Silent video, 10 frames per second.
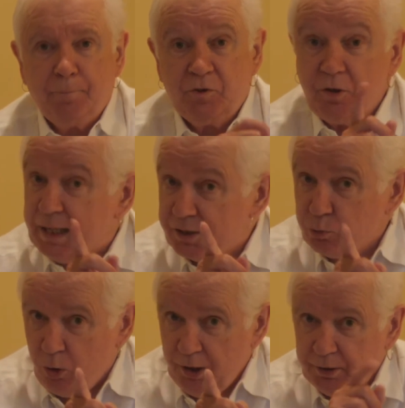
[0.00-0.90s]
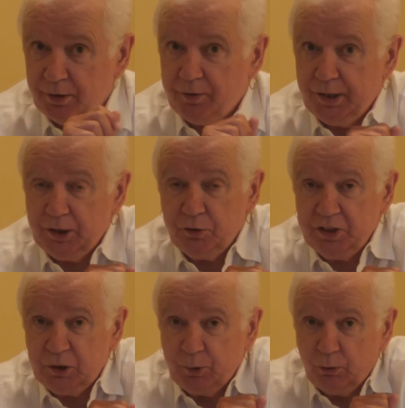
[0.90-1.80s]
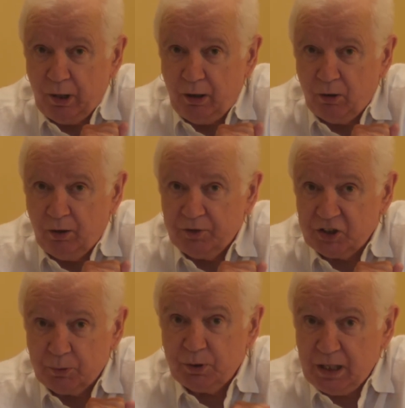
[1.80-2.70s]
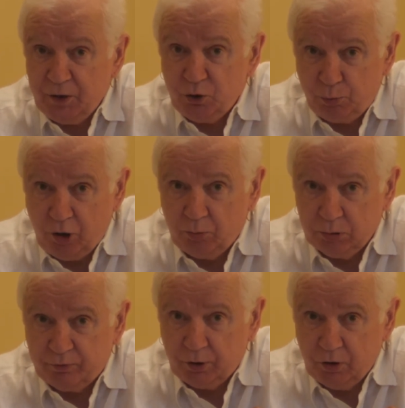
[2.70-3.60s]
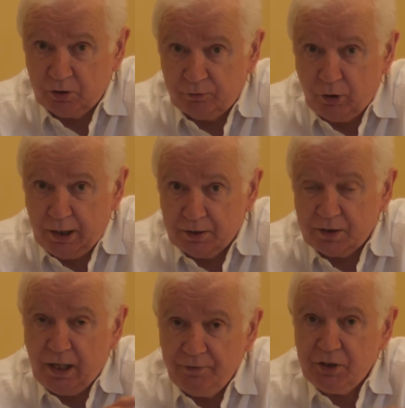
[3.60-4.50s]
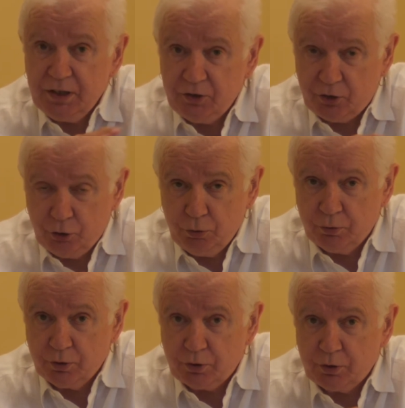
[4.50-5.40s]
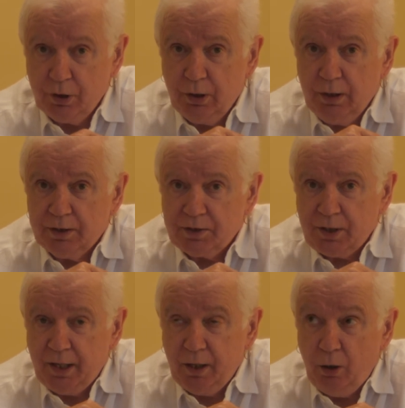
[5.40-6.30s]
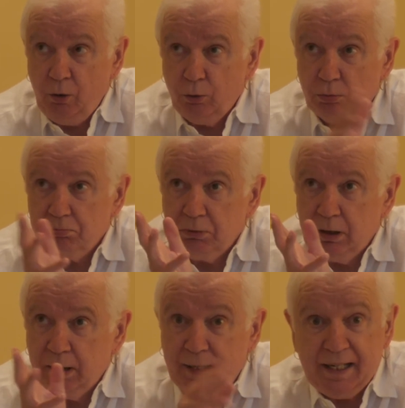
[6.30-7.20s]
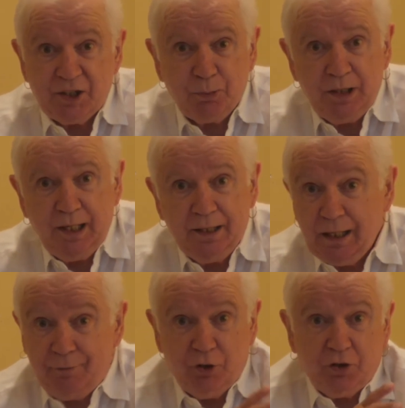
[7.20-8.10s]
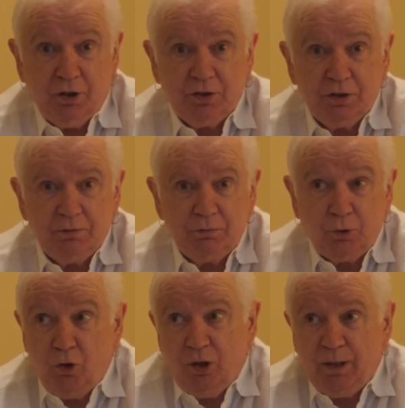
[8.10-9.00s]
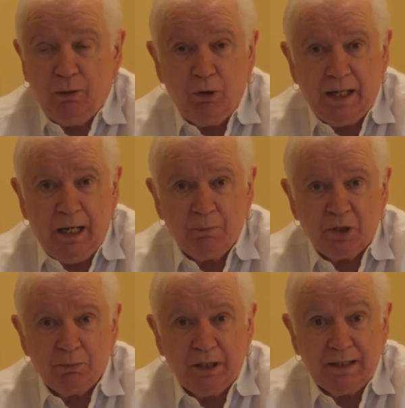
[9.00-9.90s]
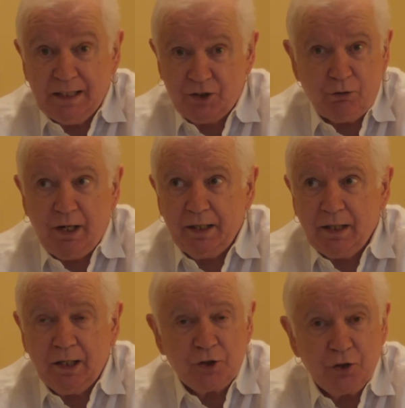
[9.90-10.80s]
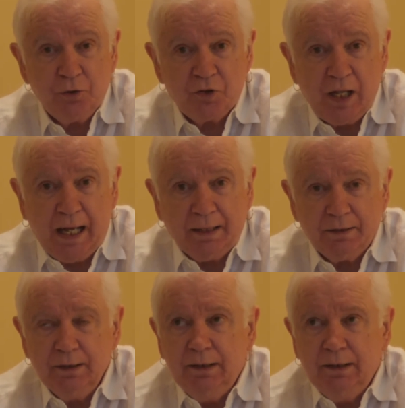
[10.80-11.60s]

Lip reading: So that's one thing you need to be aware of that's a potential problem for a lot of writers. I've seen students say, oh, an SPN, I've just got to talk about what happened to me. That's great, I'll choose that.